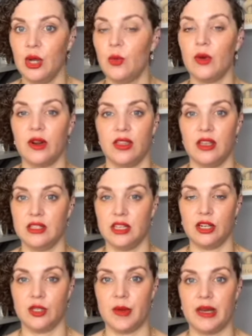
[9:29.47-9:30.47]
What are things that
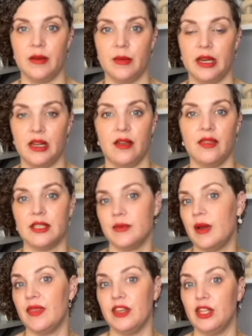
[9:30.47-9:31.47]
you're spending money on this
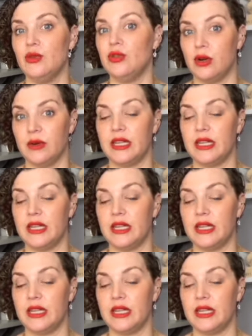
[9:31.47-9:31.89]
month that you don't